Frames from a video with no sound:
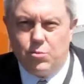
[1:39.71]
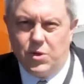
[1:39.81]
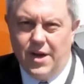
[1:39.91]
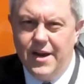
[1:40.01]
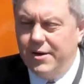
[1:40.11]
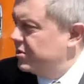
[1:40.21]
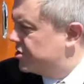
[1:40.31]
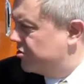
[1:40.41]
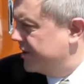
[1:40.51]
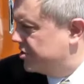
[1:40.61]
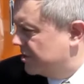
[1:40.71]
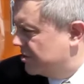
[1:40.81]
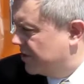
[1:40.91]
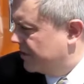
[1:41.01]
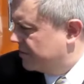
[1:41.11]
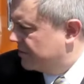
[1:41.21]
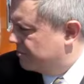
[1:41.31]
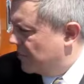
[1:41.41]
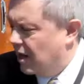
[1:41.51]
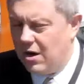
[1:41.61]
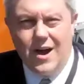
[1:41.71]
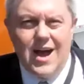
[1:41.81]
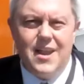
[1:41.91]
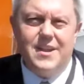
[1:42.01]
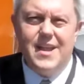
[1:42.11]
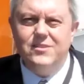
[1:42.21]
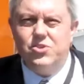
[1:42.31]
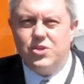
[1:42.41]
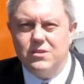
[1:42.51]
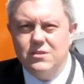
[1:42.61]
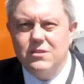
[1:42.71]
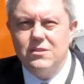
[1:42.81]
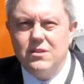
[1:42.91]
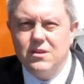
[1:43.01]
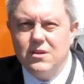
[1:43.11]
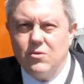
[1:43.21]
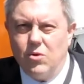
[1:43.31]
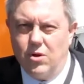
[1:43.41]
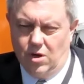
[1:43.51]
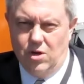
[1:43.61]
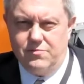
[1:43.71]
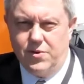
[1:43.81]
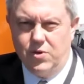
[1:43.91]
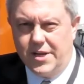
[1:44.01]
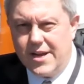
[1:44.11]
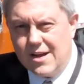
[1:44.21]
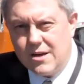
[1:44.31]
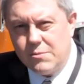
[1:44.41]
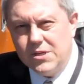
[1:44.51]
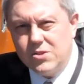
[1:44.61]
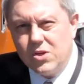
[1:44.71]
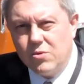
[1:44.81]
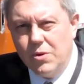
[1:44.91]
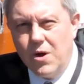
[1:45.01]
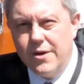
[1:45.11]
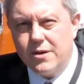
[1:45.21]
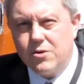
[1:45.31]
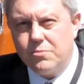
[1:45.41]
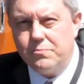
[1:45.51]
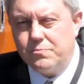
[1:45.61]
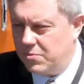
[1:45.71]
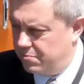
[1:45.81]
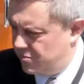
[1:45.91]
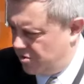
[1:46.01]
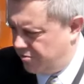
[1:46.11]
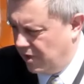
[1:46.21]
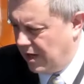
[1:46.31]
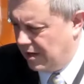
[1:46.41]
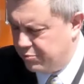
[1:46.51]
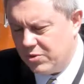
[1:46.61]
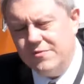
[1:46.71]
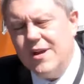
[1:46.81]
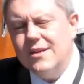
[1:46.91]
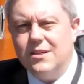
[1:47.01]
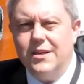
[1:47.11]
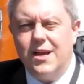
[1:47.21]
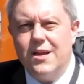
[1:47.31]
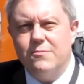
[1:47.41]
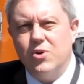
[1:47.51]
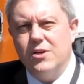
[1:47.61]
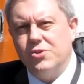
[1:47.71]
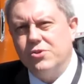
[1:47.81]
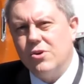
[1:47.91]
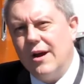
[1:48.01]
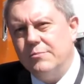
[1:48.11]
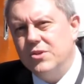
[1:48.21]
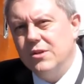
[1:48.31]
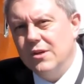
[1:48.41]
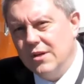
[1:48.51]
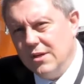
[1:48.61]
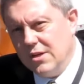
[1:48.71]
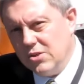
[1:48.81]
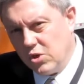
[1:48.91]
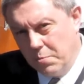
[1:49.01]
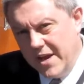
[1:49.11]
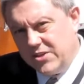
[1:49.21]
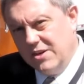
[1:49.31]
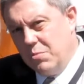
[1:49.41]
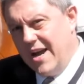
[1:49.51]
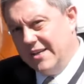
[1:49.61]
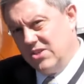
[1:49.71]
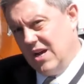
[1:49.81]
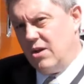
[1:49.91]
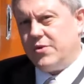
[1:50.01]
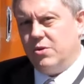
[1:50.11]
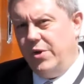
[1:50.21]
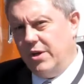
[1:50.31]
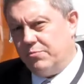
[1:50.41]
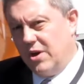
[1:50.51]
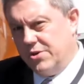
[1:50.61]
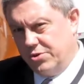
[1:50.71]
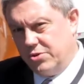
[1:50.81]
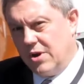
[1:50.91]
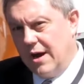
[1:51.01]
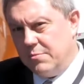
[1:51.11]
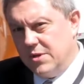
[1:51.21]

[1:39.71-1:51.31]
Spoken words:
But any restrictions that are on an engine will hurt fuel economy, so we want to prevent any kind of pressure drops. So mixing by itself could be a pressure drop.